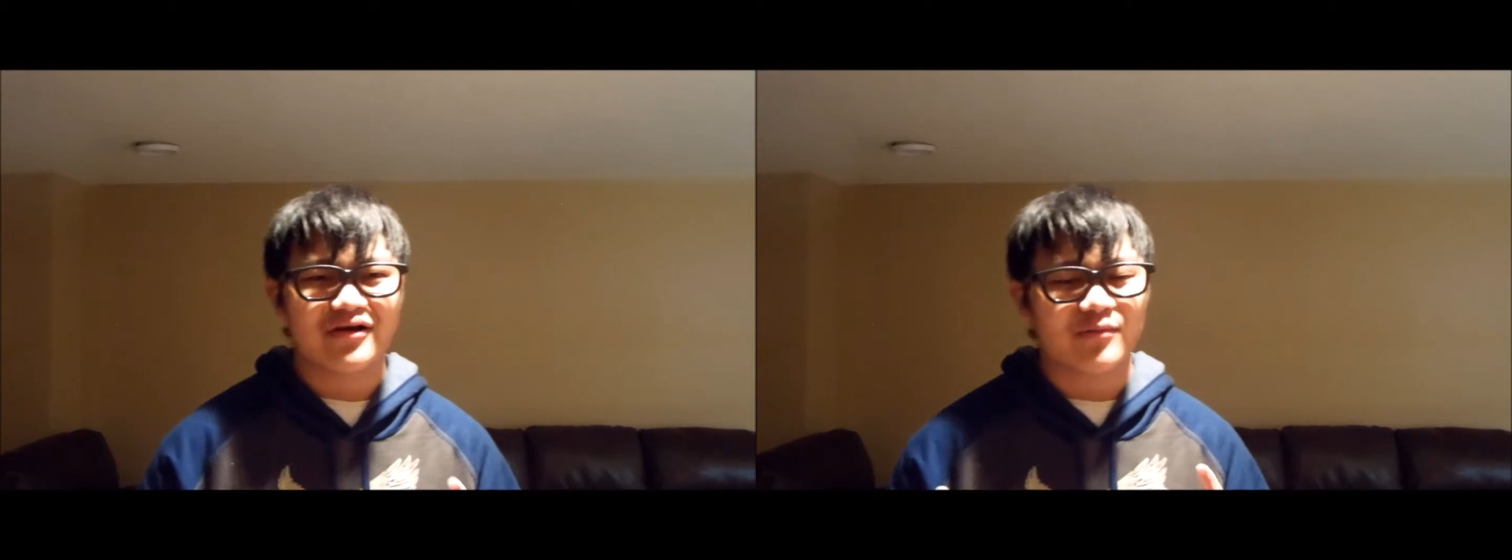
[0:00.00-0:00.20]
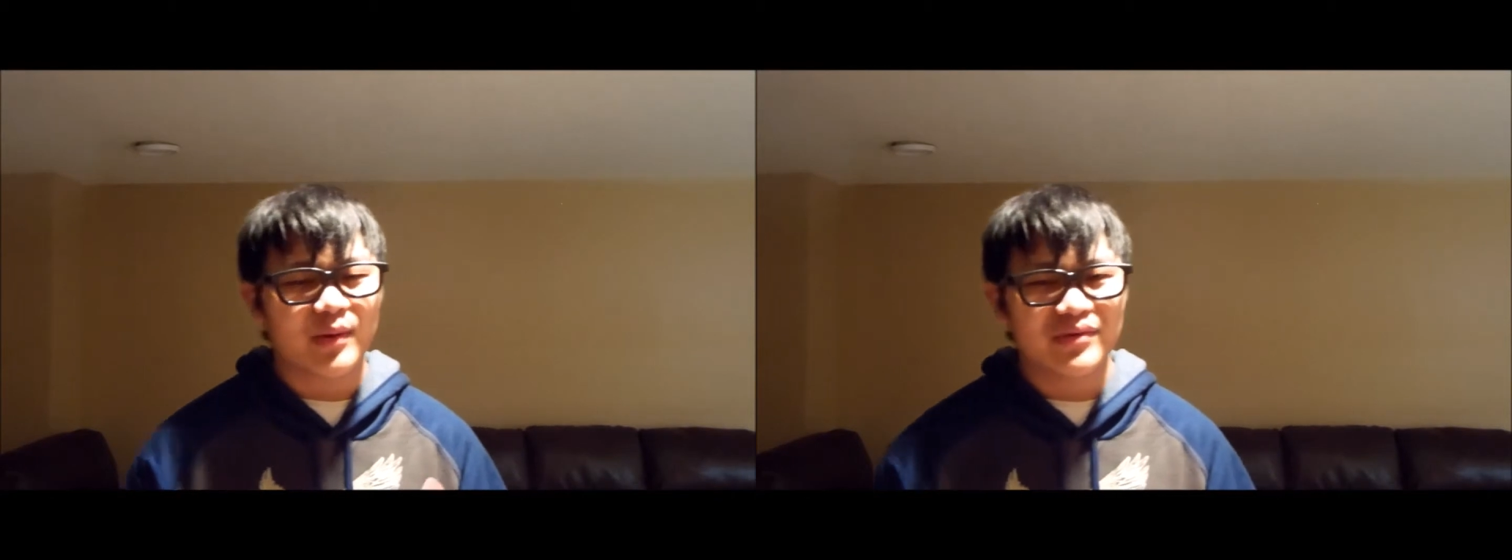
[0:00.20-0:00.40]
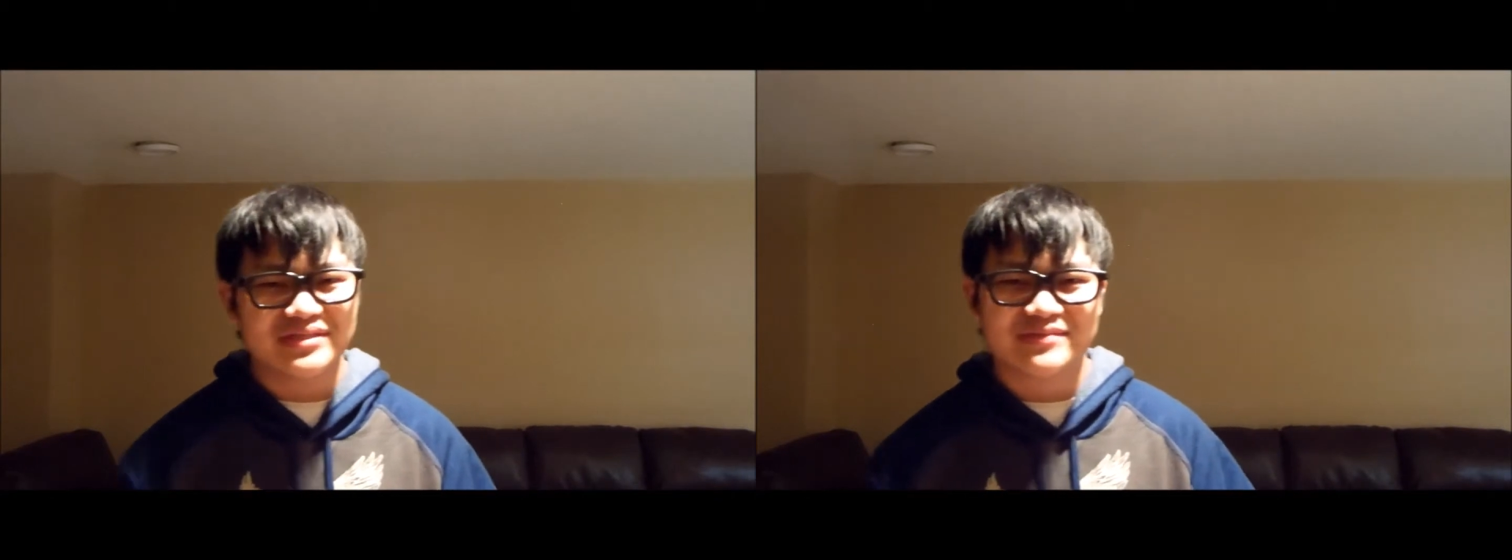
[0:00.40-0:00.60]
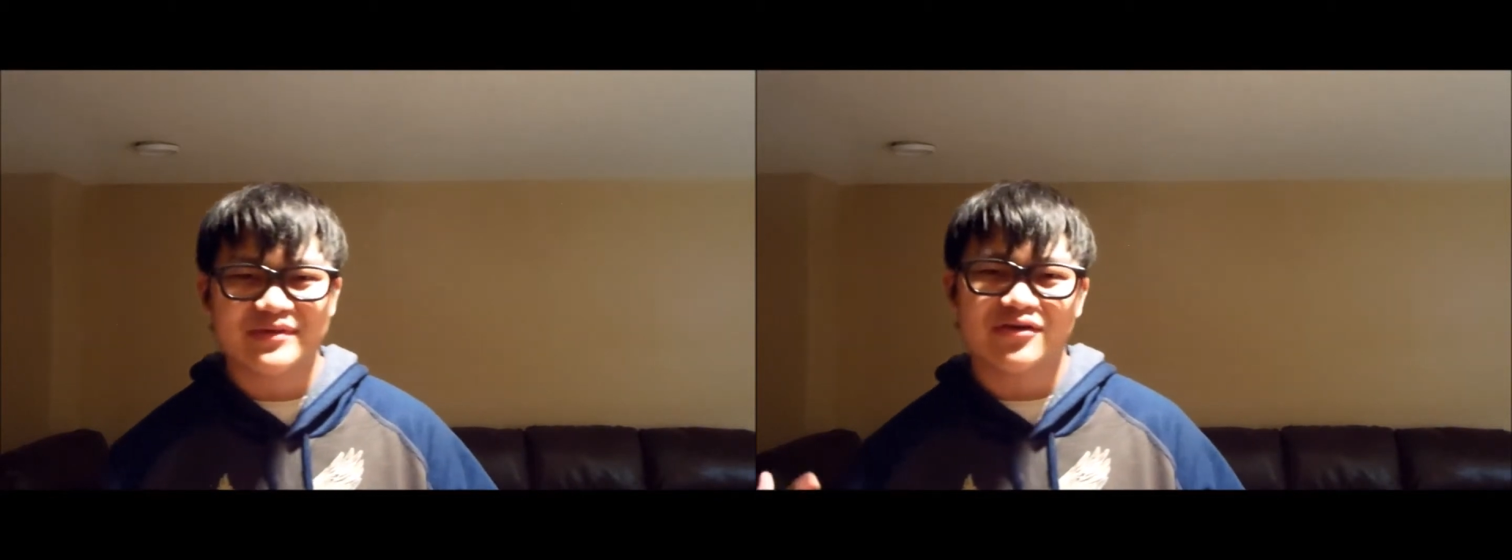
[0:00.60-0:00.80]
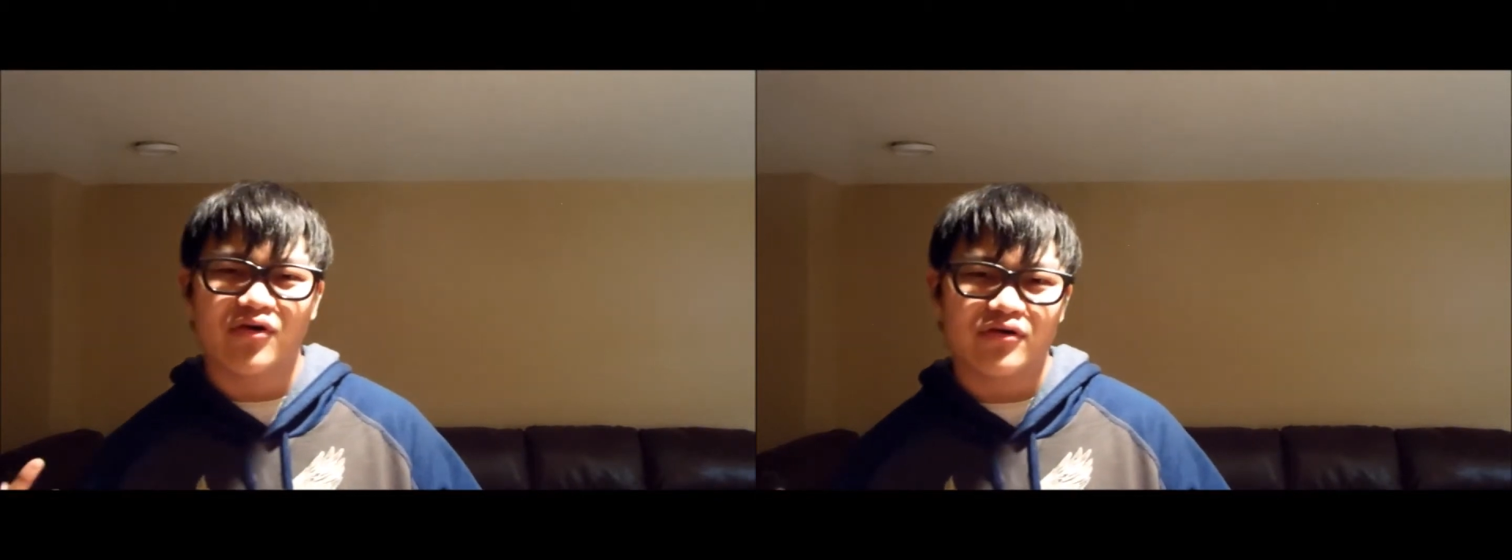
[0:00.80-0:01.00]
Our memories can
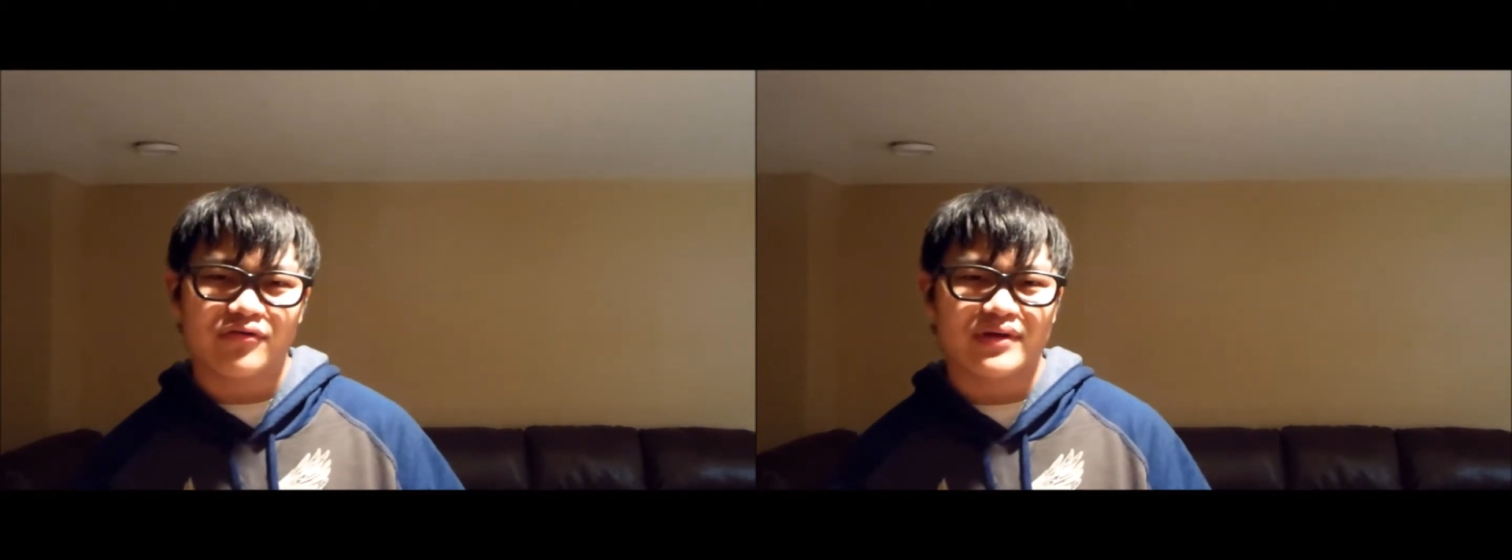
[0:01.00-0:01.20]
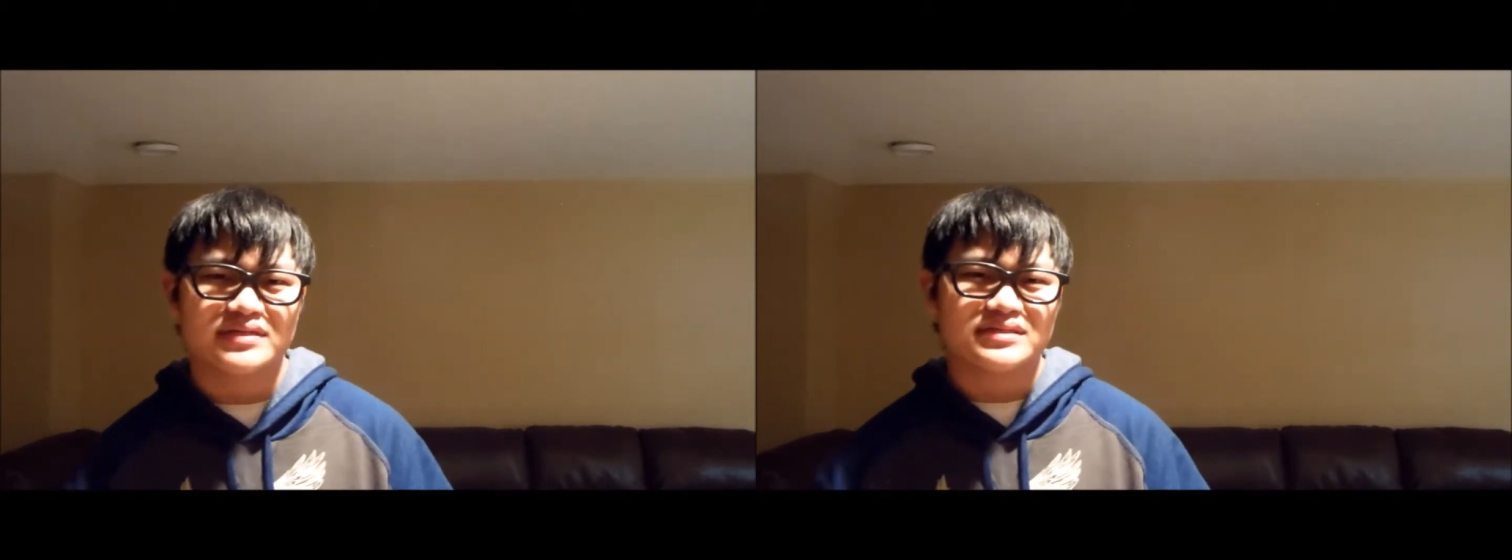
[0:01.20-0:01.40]
be ordered around